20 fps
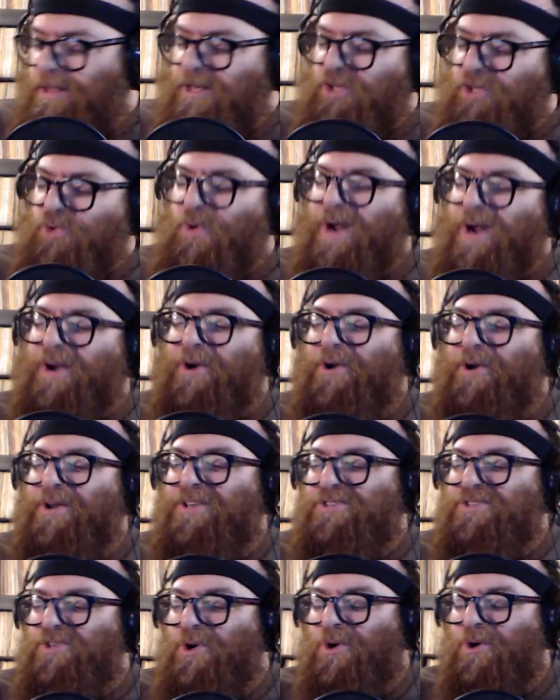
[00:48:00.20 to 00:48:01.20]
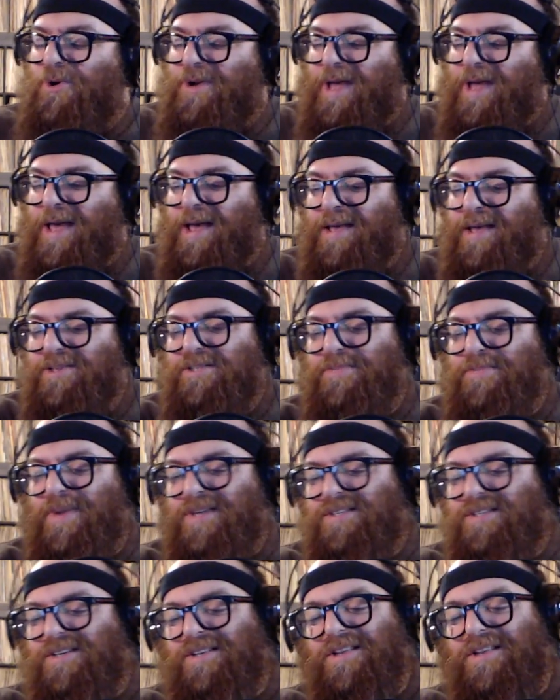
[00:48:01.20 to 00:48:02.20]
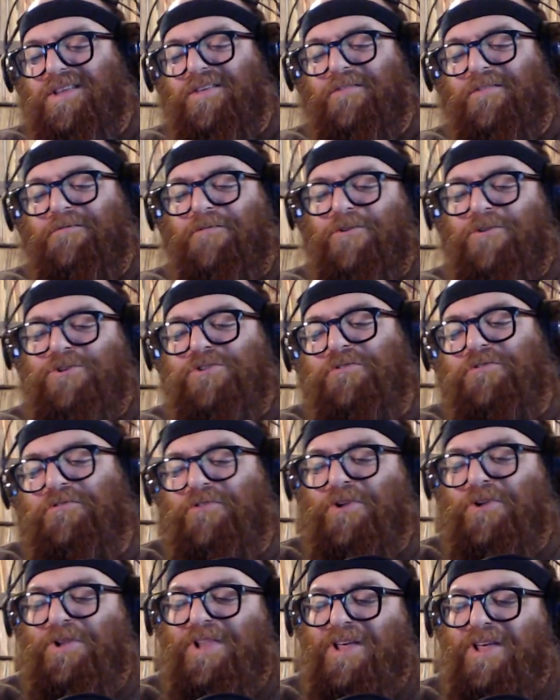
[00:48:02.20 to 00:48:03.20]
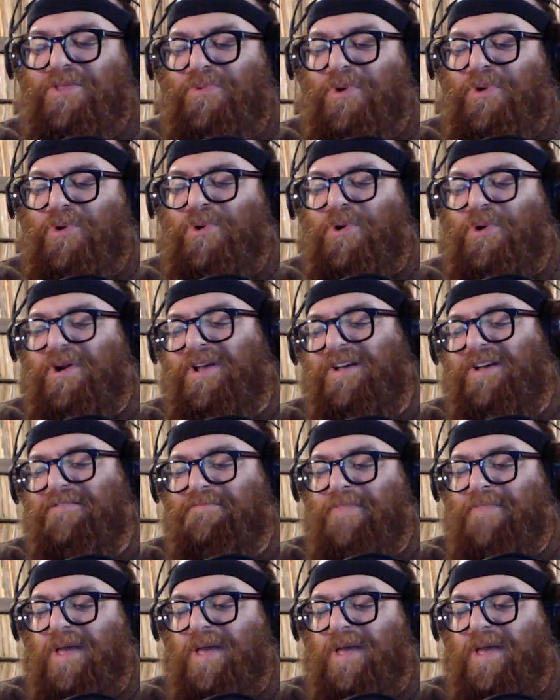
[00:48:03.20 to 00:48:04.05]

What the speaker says: This record is known as basically the first full-length recording of